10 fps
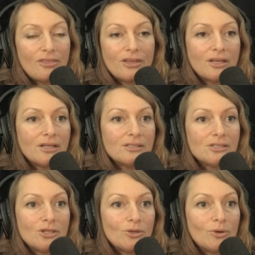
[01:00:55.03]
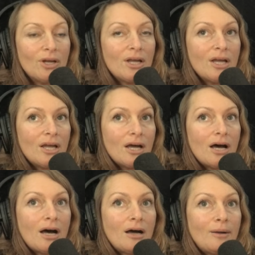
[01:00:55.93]
it is too.
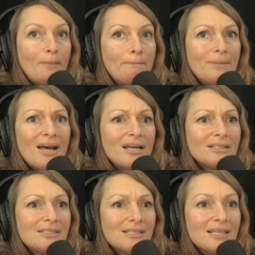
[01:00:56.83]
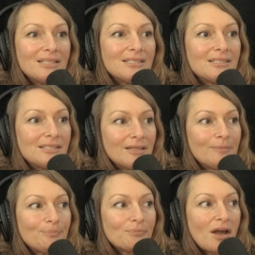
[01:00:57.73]
Um, yeah, it's, it's,
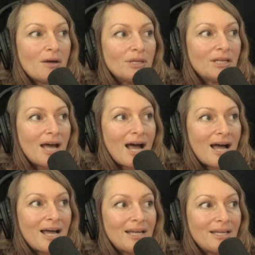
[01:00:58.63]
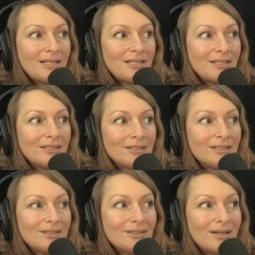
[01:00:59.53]
I mean, I,
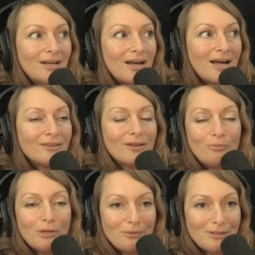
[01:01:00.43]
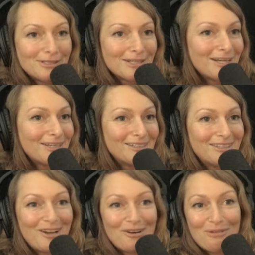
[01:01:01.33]
I love babies and I care
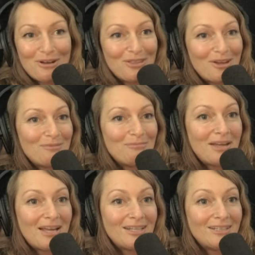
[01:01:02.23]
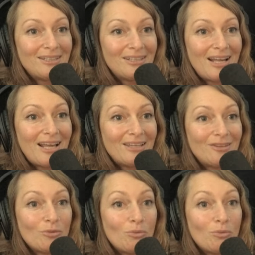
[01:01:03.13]
about them and, and their well